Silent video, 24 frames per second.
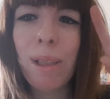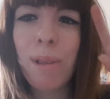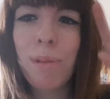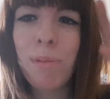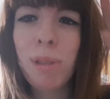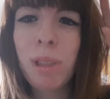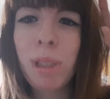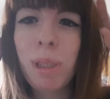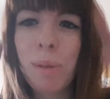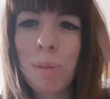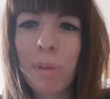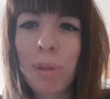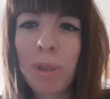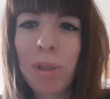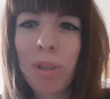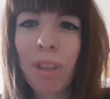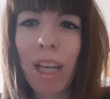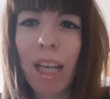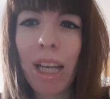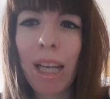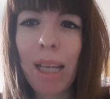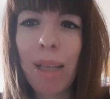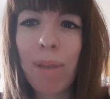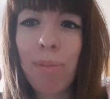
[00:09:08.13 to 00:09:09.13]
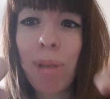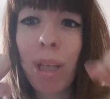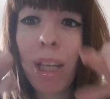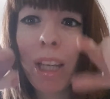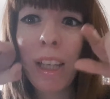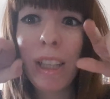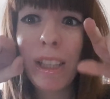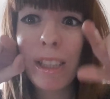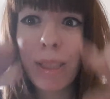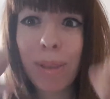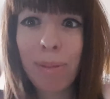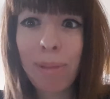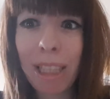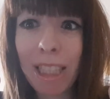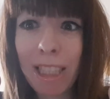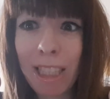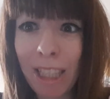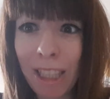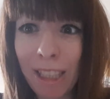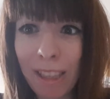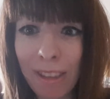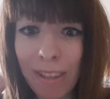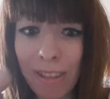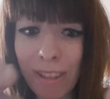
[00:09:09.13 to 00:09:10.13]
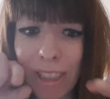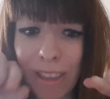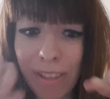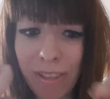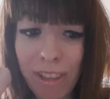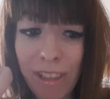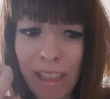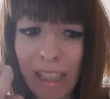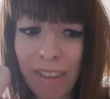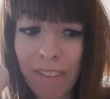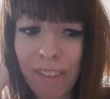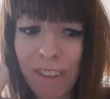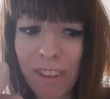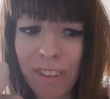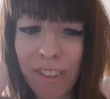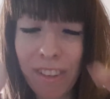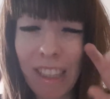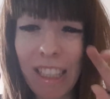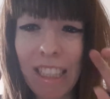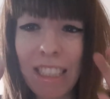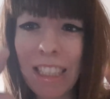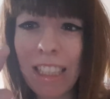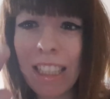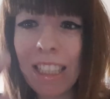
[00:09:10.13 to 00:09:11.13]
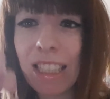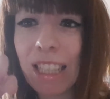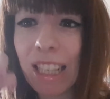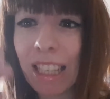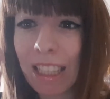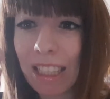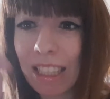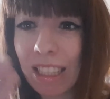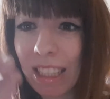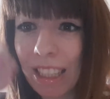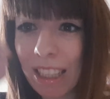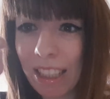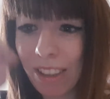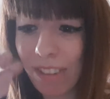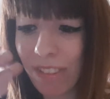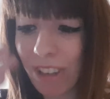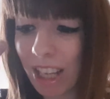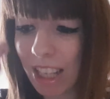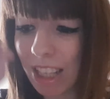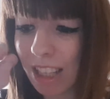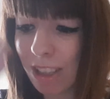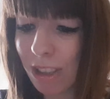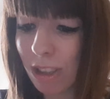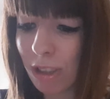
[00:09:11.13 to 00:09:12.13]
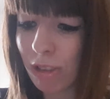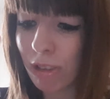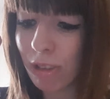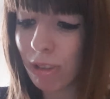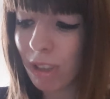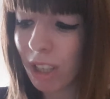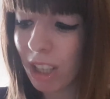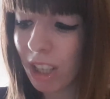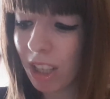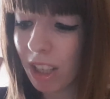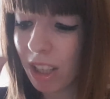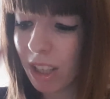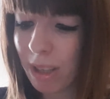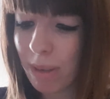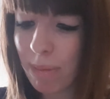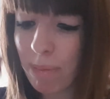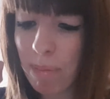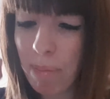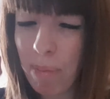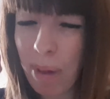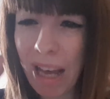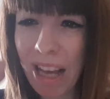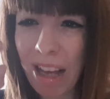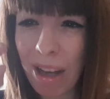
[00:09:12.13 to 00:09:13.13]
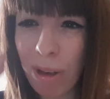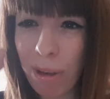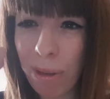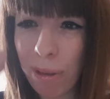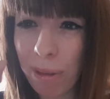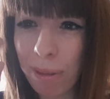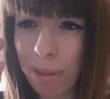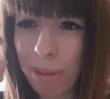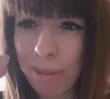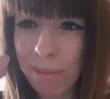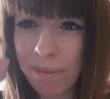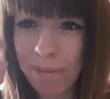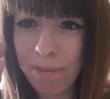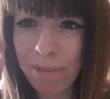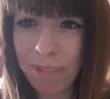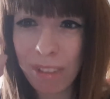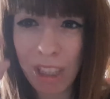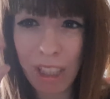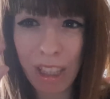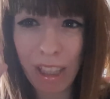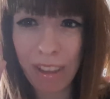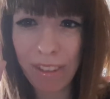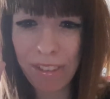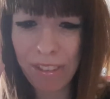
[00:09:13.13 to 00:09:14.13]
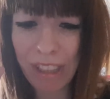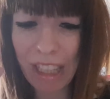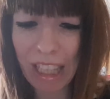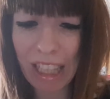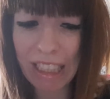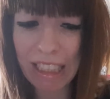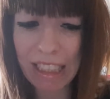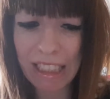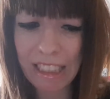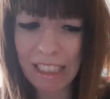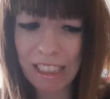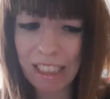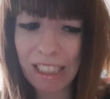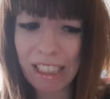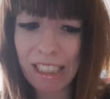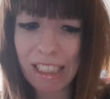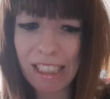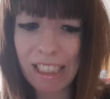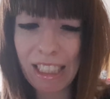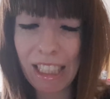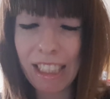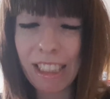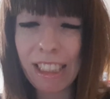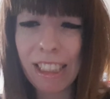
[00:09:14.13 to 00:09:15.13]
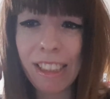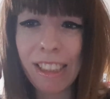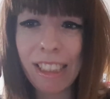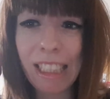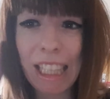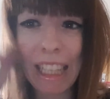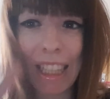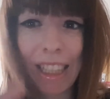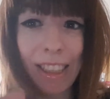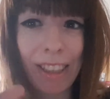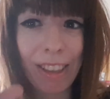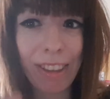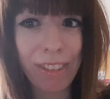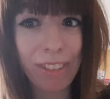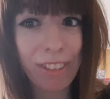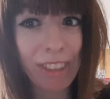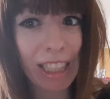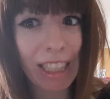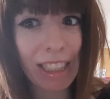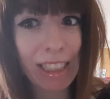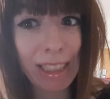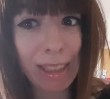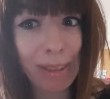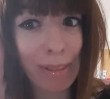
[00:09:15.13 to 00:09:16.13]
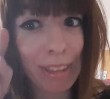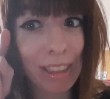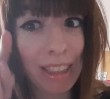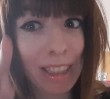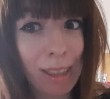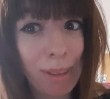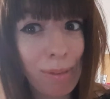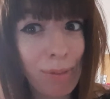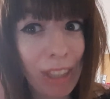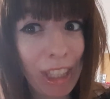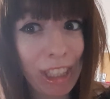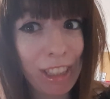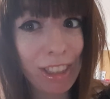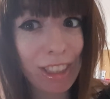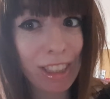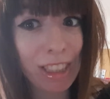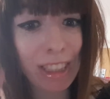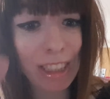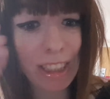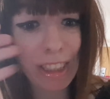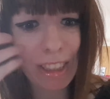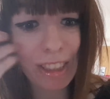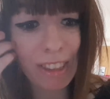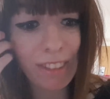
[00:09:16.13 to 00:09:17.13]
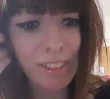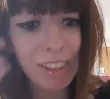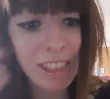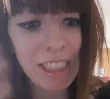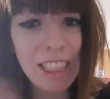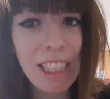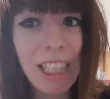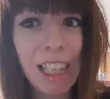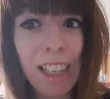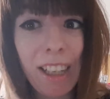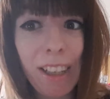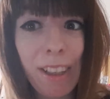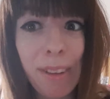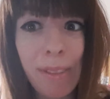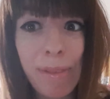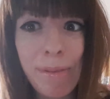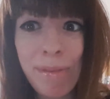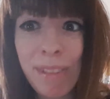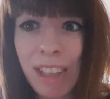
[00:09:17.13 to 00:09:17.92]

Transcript: Subscribe to my channel if you haven't already and click that little bell notification because then you get a notification when I post a new video.